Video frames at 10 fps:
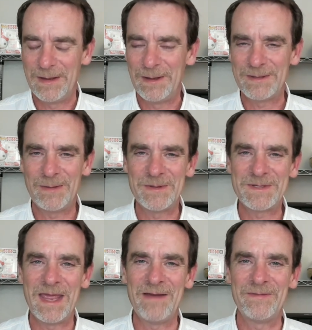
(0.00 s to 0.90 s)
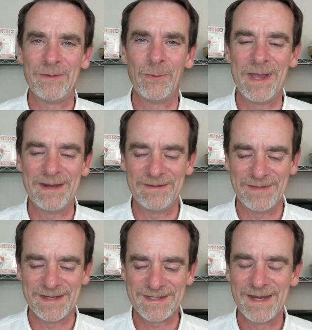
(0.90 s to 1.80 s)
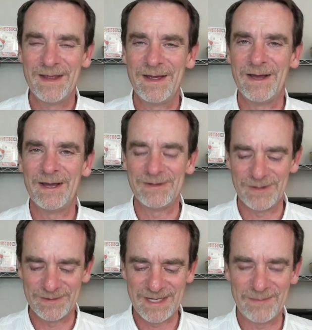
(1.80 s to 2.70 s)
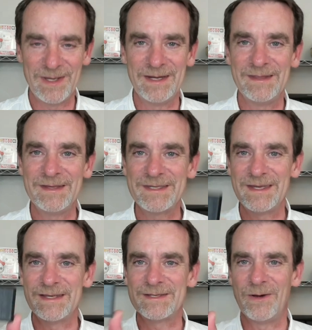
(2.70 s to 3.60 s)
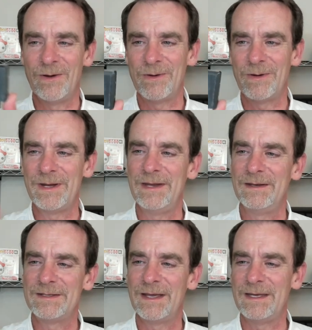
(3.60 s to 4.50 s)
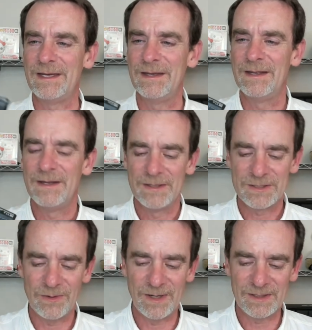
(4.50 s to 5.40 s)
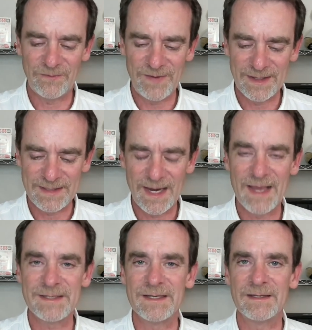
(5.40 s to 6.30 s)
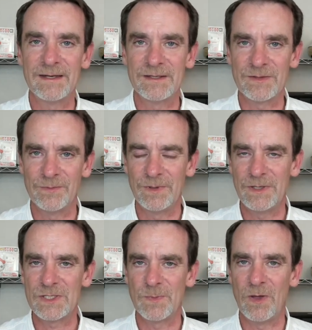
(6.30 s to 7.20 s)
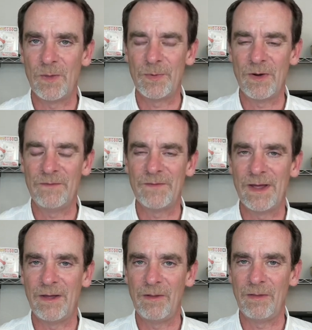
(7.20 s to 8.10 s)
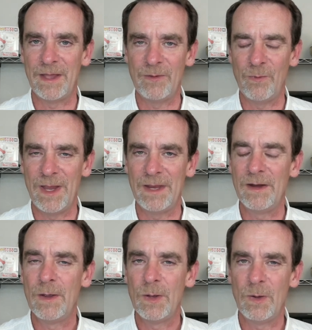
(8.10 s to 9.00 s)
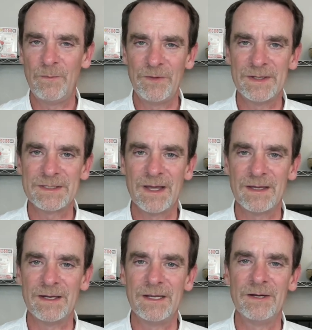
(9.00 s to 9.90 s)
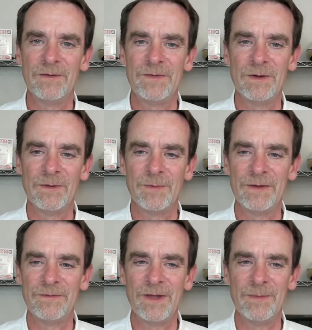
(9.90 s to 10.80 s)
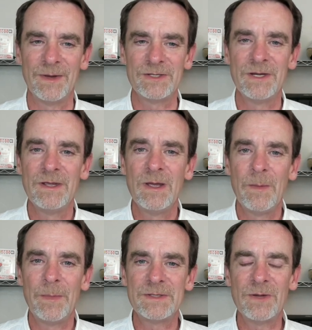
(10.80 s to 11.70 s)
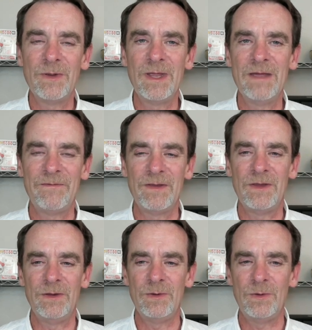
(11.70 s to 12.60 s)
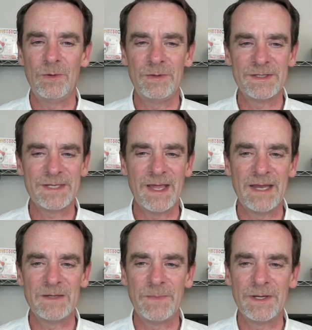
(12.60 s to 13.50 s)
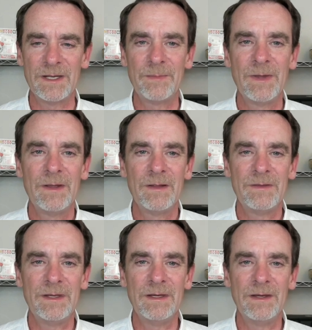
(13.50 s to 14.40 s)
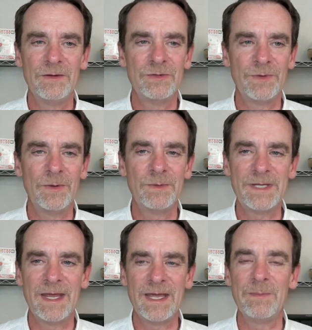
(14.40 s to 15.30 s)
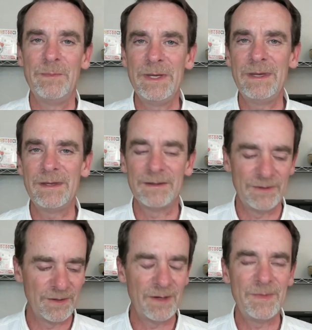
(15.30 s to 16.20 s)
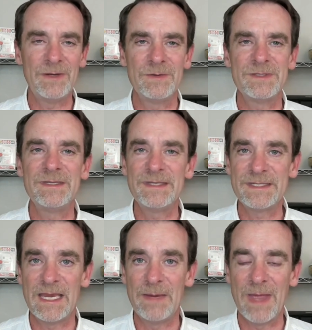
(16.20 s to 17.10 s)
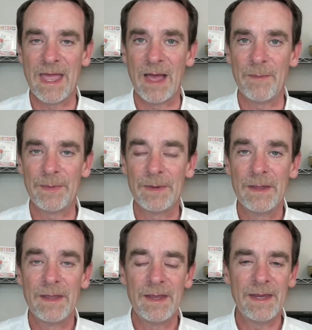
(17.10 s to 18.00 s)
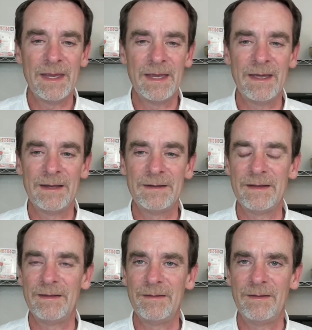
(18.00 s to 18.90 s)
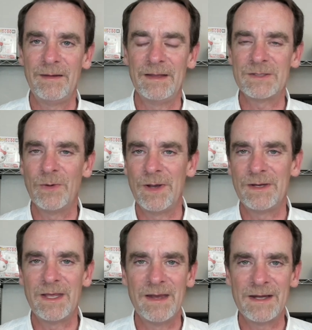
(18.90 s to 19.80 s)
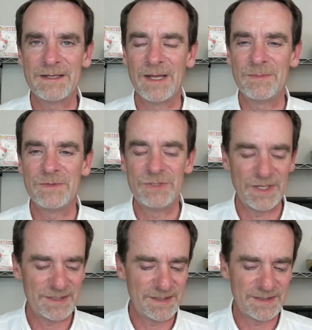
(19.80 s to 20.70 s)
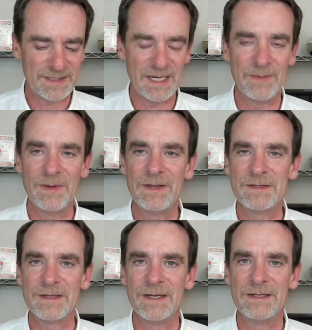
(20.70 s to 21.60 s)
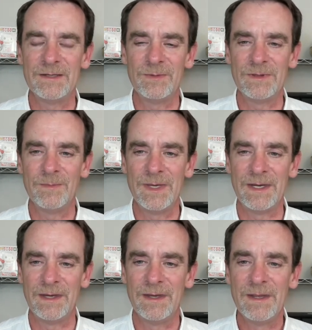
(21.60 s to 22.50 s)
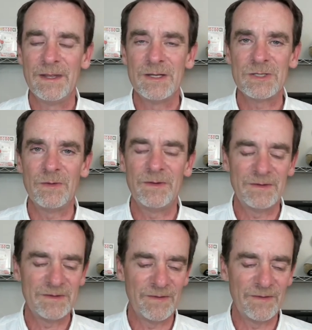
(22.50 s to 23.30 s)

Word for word: it's almost half the weight of this DroneTag Mini, and this thing is already tiny. So it's fantastic that it's a really small profile, lightweight. Hopefully it's not going to interfere with my flight much. But so if you decide to pick up the DroneTag Beacon, you're going to be using the same app, and it's going to connect up just the same as I did with the Mini. So it's a